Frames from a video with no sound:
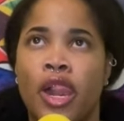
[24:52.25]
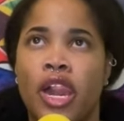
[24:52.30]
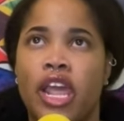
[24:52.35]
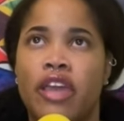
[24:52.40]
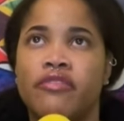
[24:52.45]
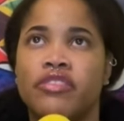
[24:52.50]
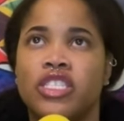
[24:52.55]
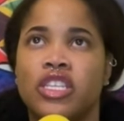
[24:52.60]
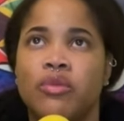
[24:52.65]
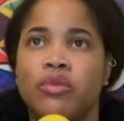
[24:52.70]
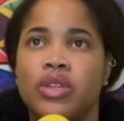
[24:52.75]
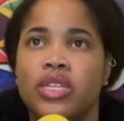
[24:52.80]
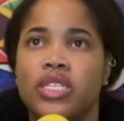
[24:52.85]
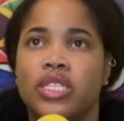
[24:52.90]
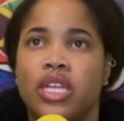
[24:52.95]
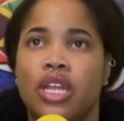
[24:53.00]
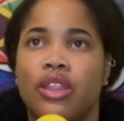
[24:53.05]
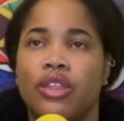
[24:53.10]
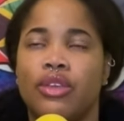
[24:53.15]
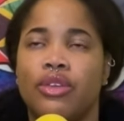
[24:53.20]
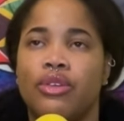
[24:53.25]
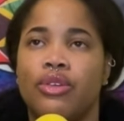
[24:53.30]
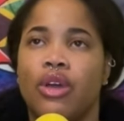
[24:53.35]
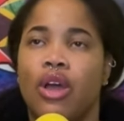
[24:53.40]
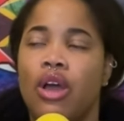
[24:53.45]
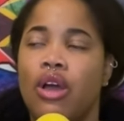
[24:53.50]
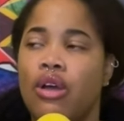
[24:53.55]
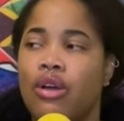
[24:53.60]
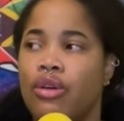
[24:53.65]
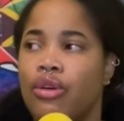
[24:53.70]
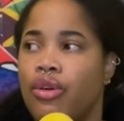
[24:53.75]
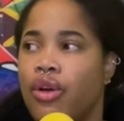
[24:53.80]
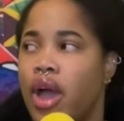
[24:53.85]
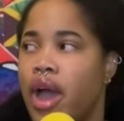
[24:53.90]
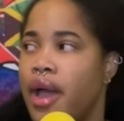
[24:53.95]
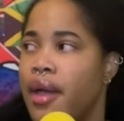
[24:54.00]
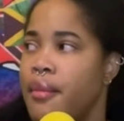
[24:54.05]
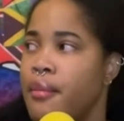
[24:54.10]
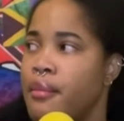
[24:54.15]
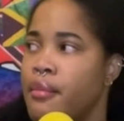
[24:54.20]
if someone is telling you, "Oh,
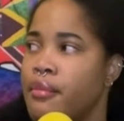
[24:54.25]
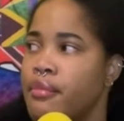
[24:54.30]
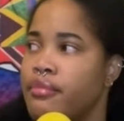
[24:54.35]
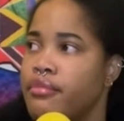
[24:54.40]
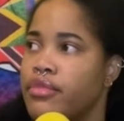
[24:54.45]
I'm,